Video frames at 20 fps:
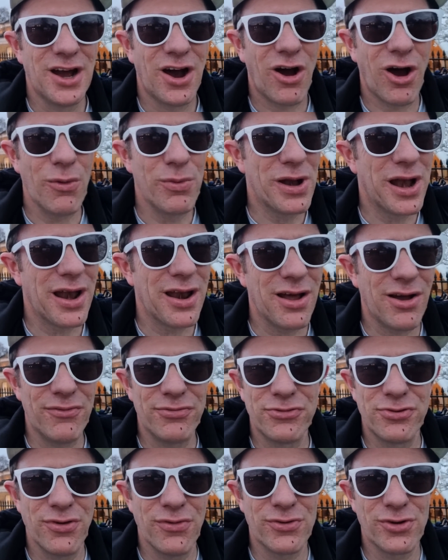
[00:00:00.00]
I would
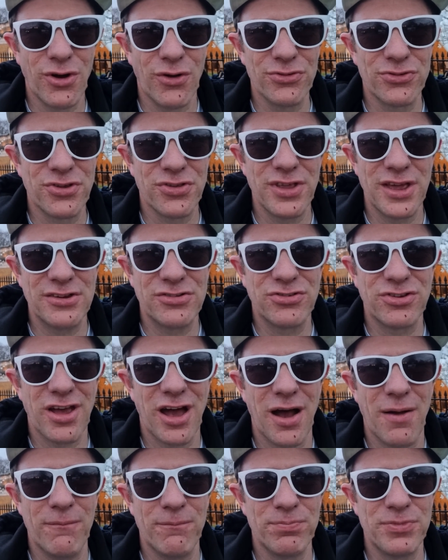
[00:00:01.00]
love to have gone to
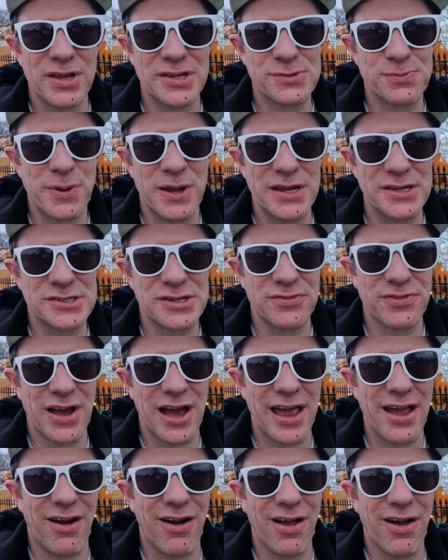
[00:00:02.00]
this piece of
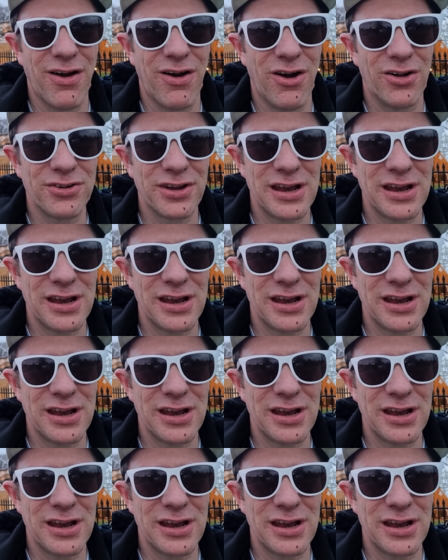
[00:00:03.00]
AI art,